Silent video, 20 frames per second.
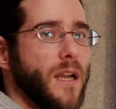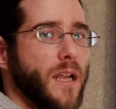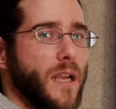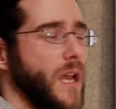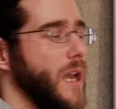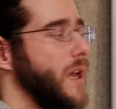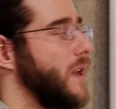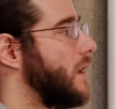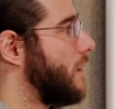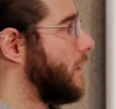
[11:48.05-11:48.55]

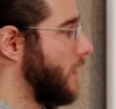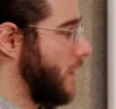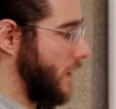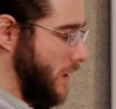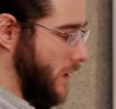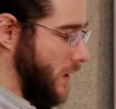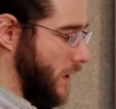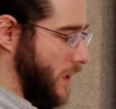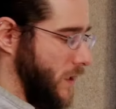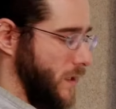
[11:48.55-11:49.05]
again.
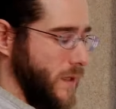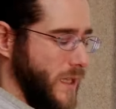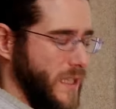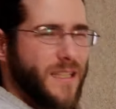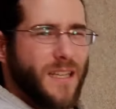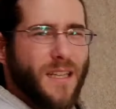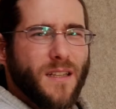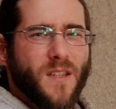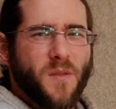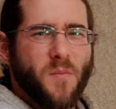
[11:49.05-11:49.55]
So let's
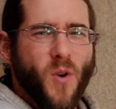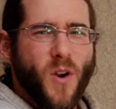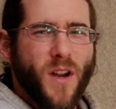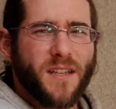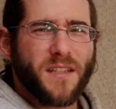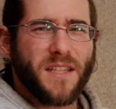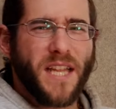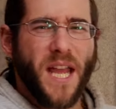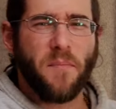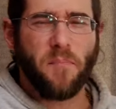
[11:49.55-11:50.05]
get some more
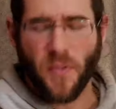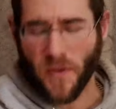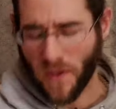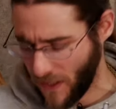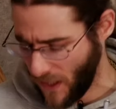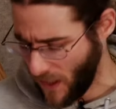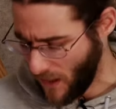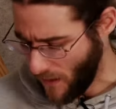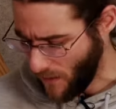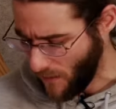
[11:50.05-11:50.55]
examples
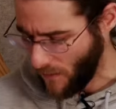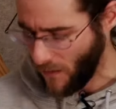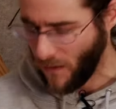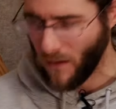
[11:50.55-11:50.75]
here